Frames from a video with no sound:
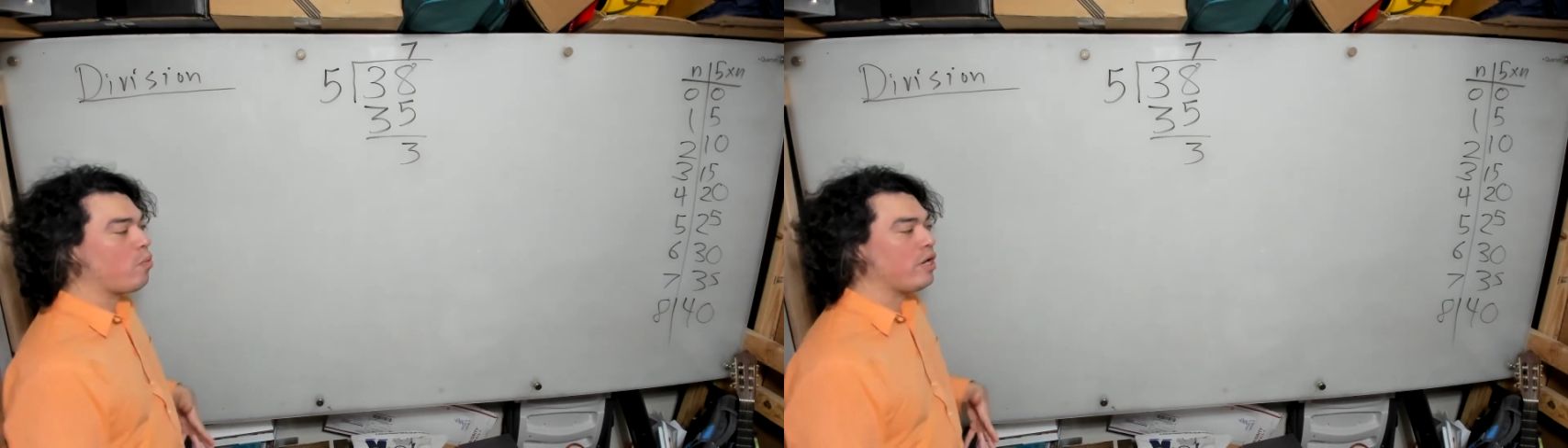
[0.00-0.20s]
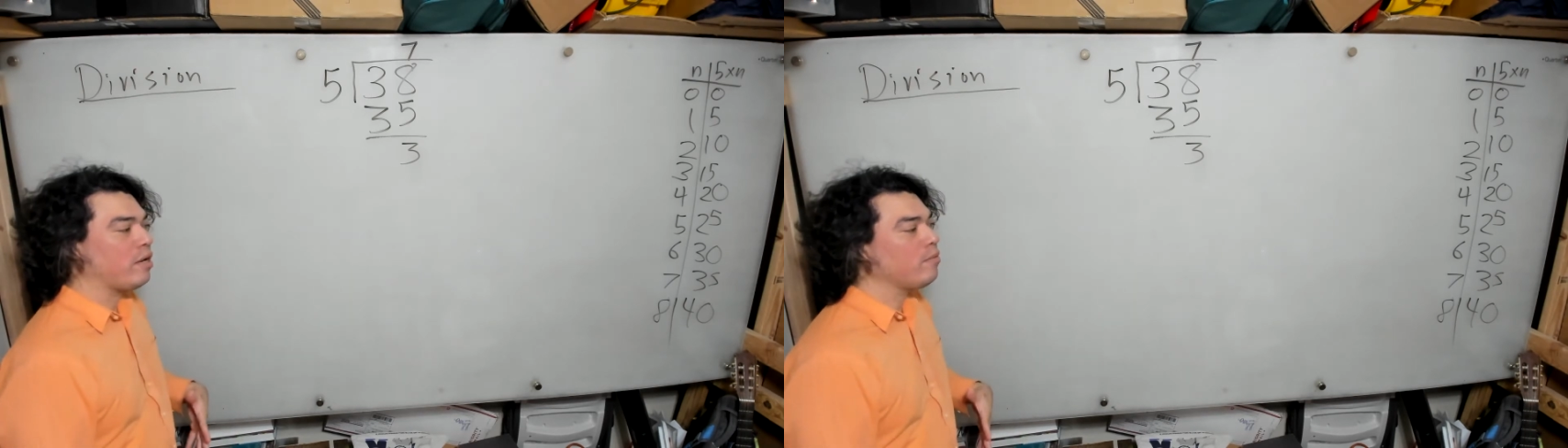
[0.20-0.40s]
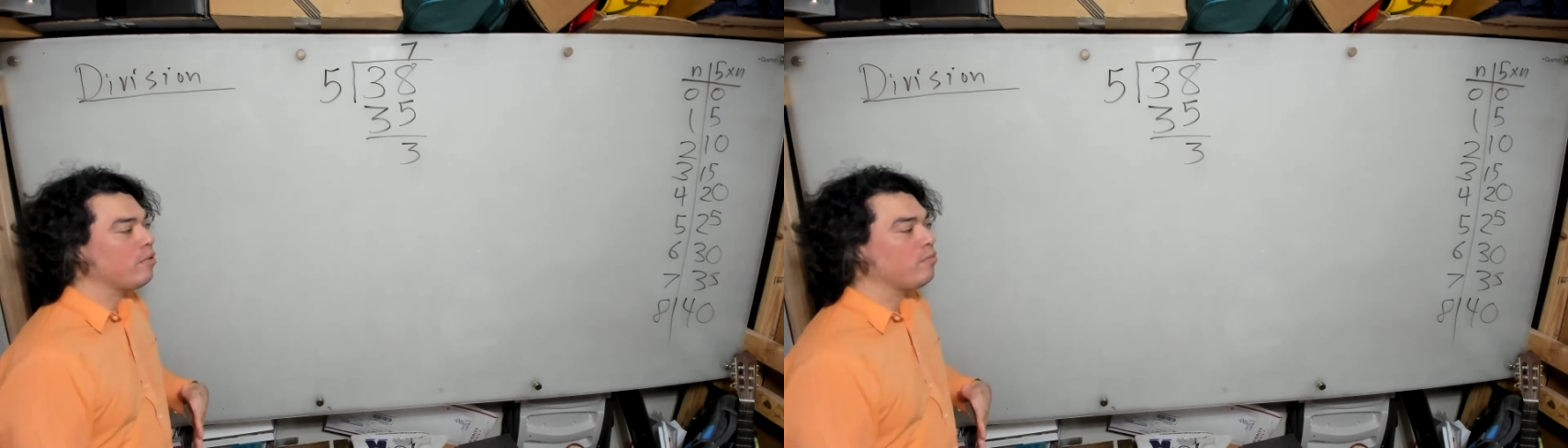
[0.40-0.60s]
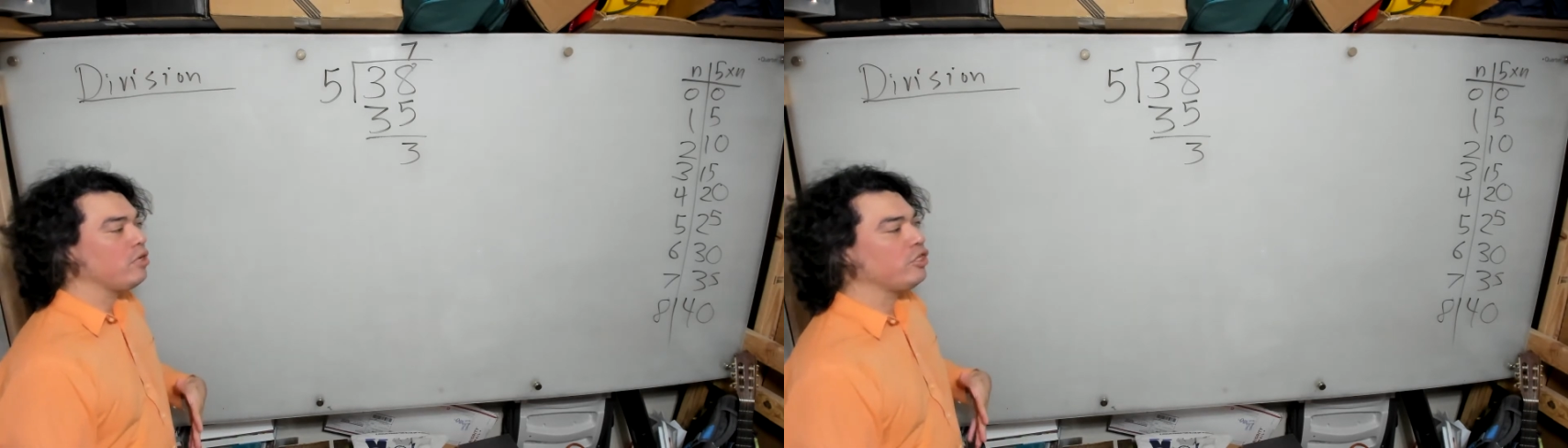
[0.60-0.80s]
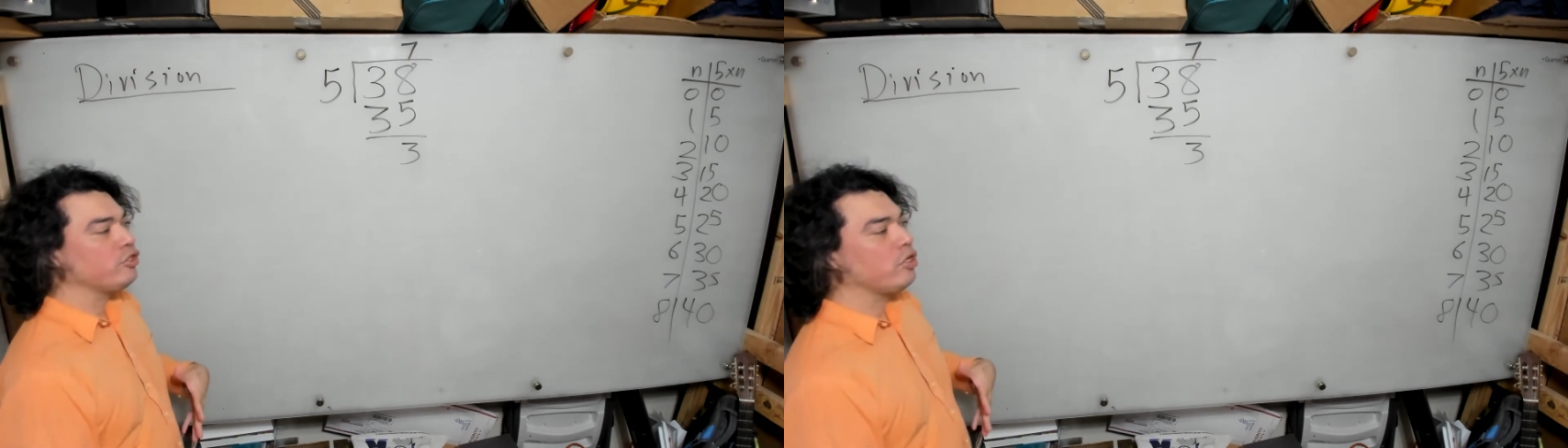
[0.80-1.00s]
we can
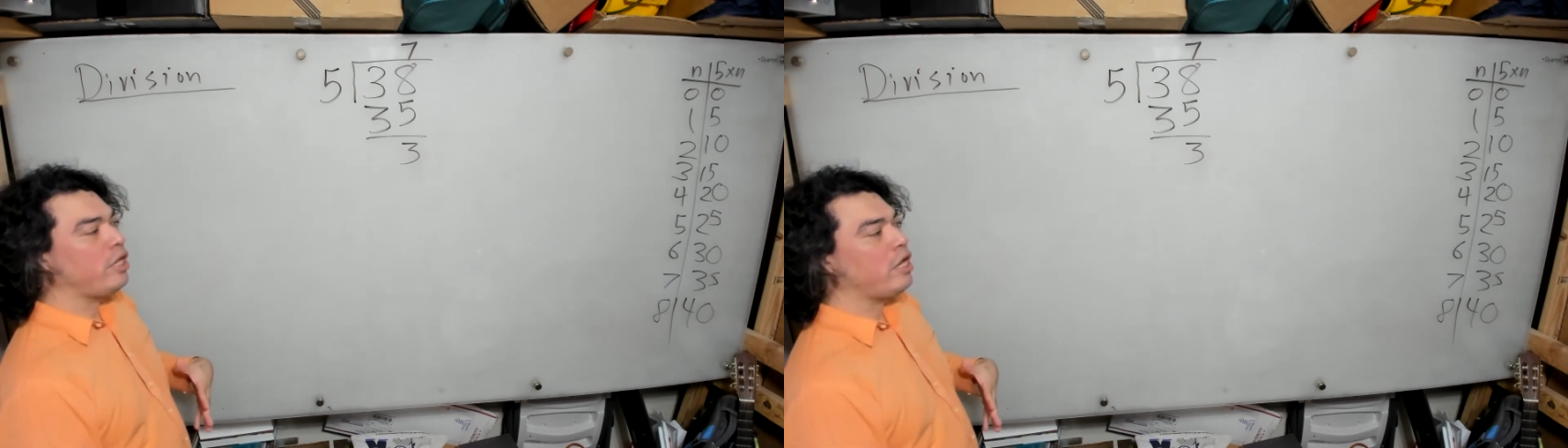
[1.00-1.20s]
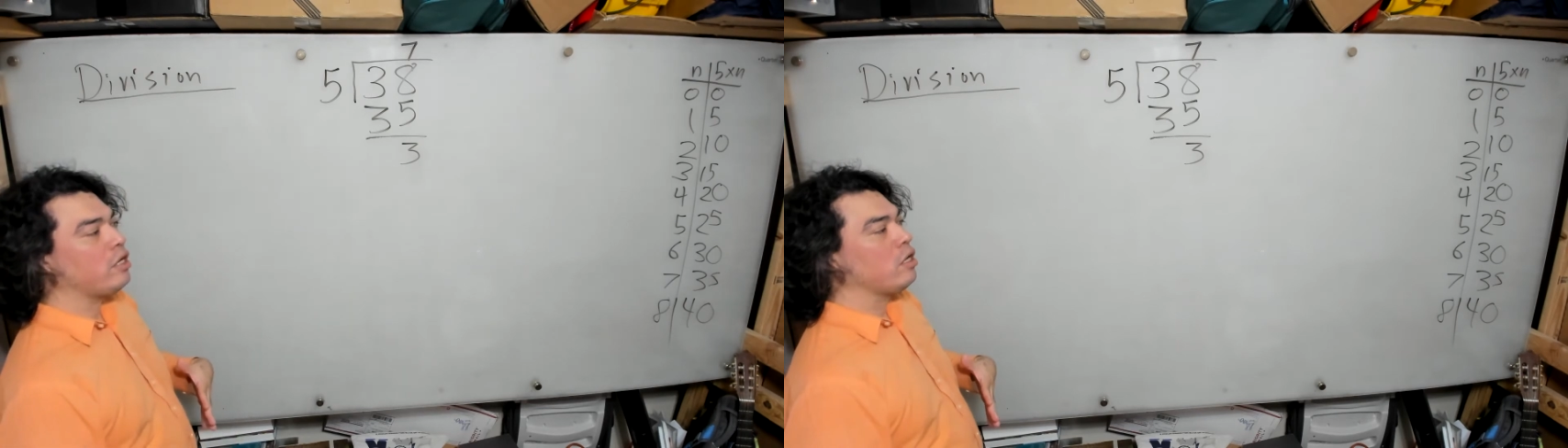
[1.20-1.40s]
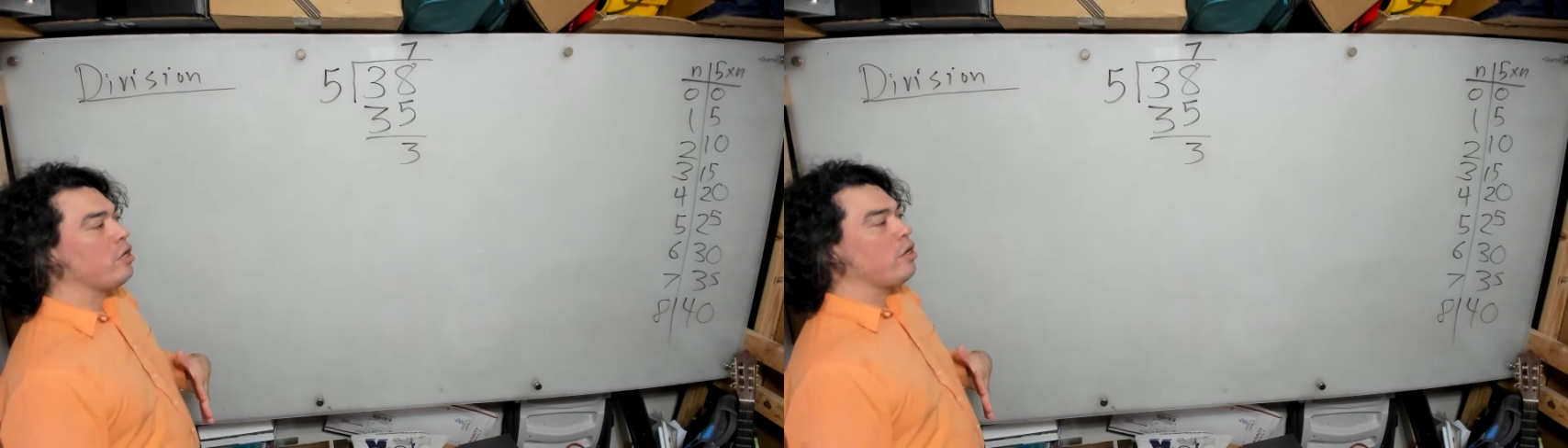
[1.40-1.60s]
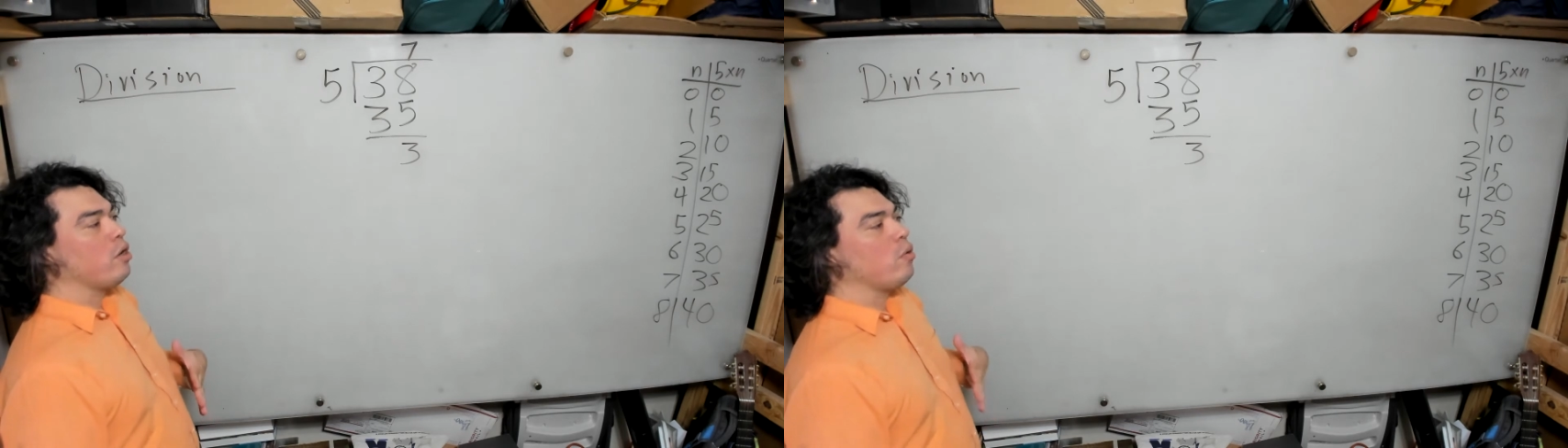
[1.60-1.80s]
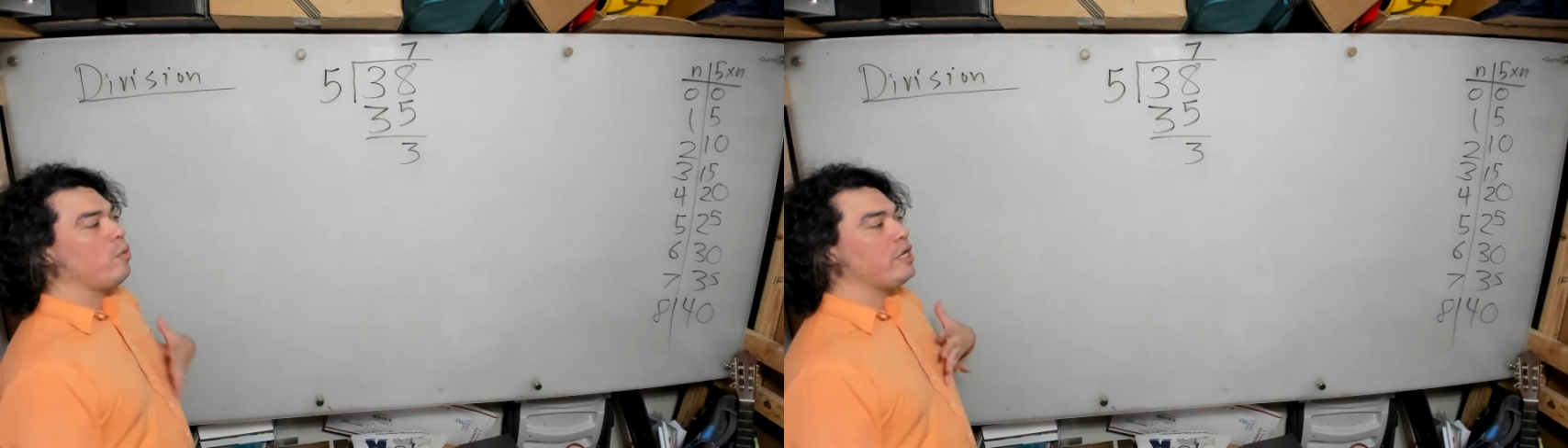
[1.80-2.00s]
be sure that
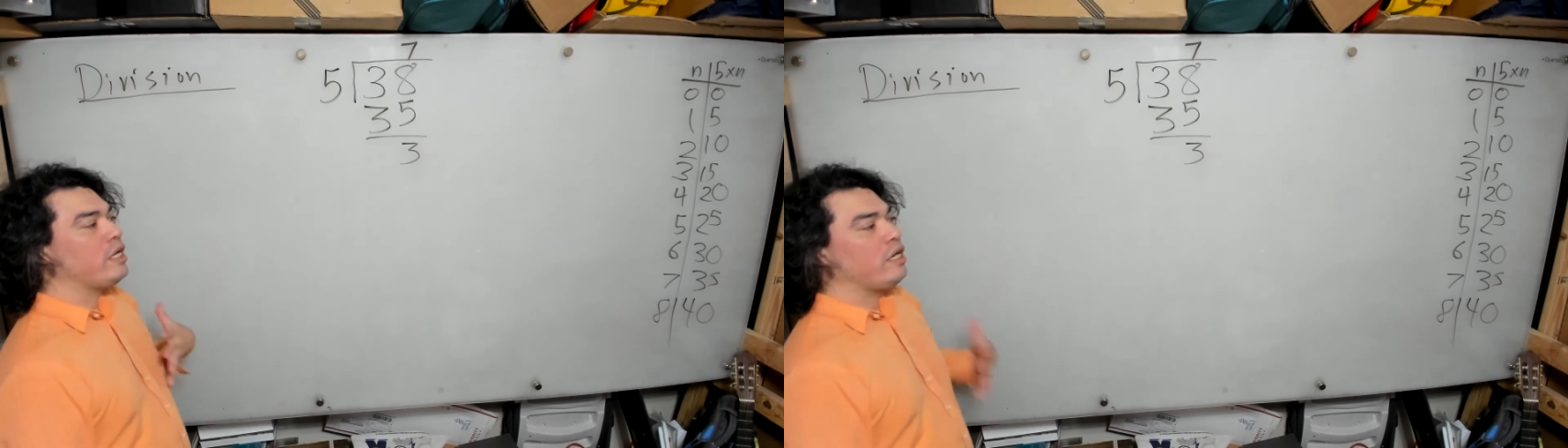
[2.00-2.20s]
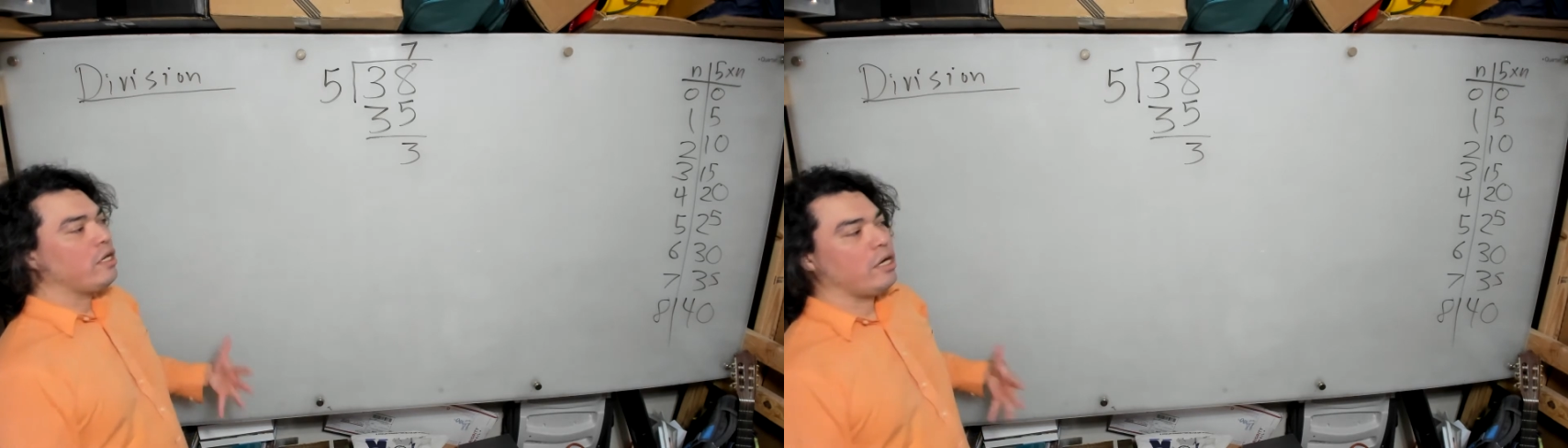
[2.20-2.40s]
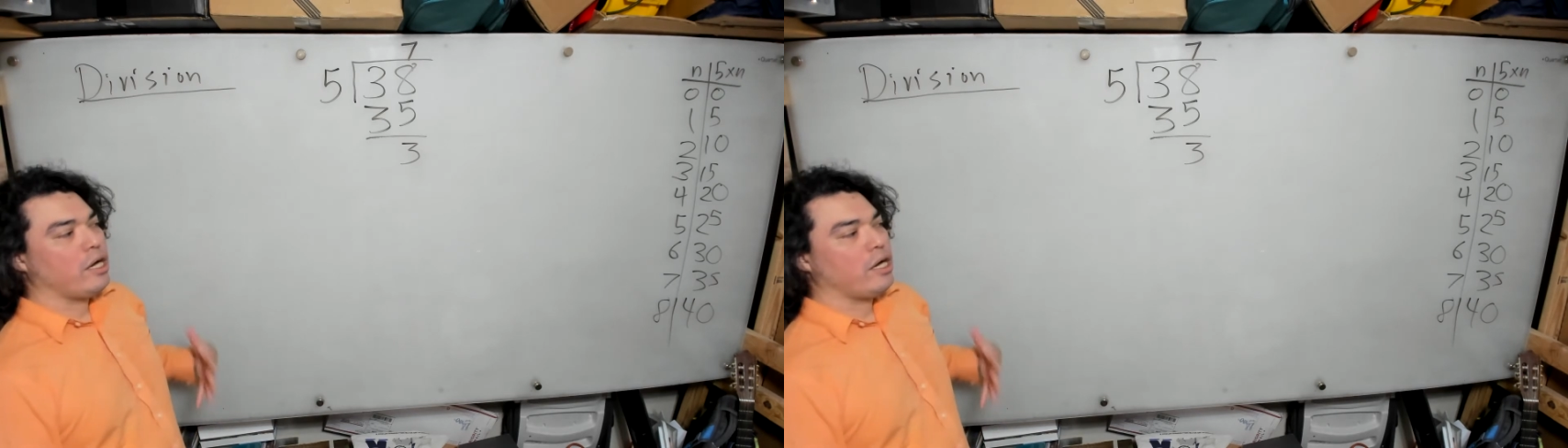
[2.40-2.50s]
we can